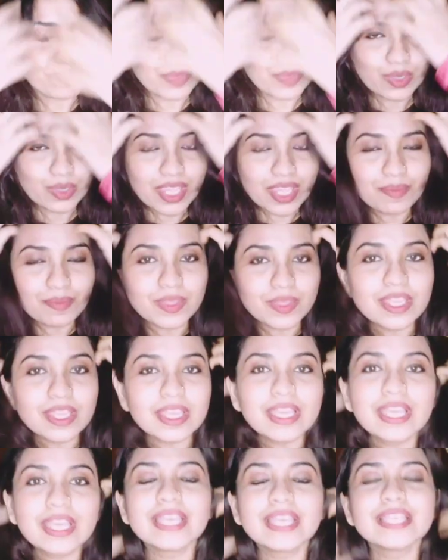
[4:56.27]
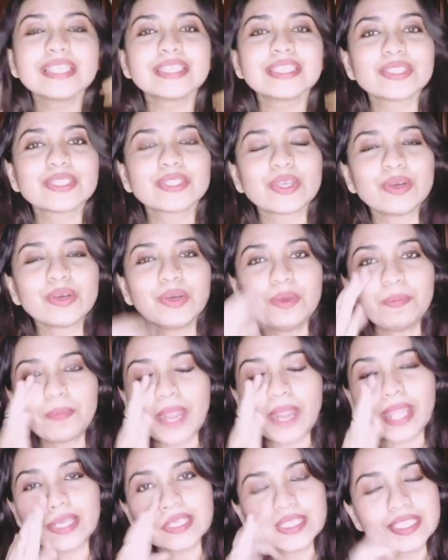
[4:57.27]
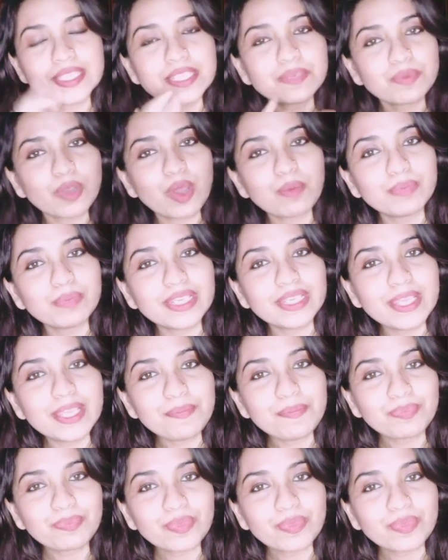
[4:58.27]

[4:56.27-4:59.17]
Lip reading: Okay, so practice it properly.